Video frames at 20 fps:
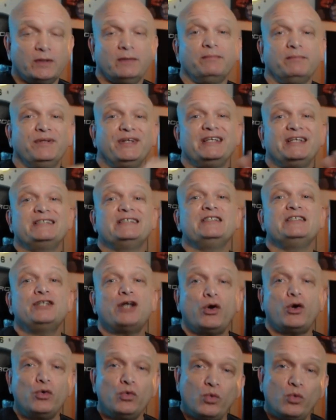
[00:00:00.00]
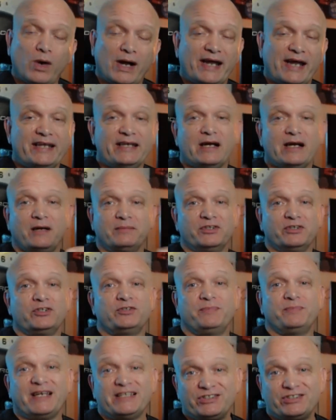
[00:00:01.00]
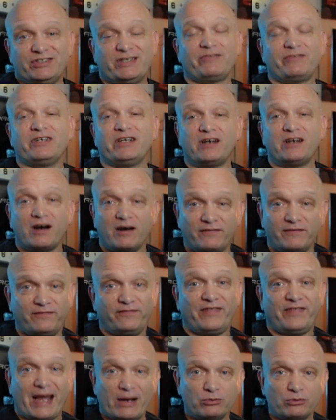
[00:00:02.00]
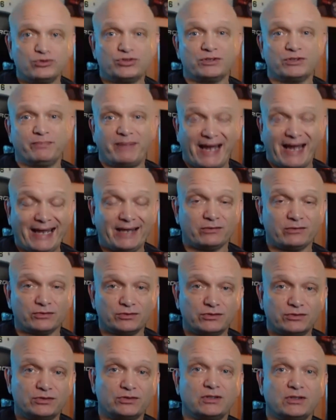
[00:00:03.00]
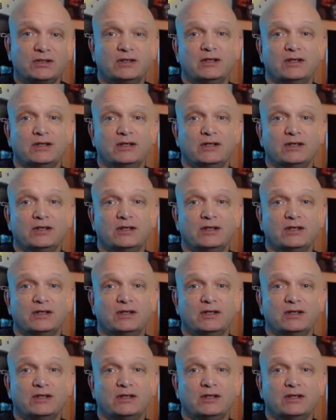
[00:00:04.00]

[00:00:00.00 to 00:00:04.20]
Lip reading: but there's no way I'm going to spend £7,500